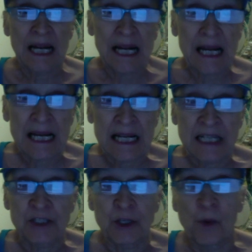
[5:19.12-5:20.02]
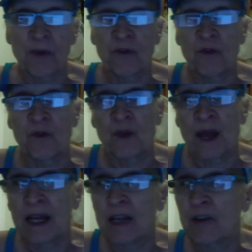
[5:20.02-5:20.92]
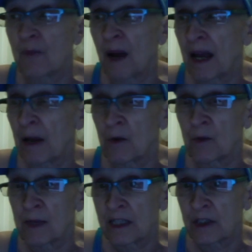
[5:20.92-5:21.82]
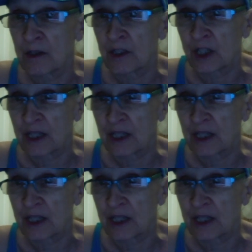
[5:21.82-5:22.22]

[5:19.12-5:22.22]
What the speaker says: And so if any of my research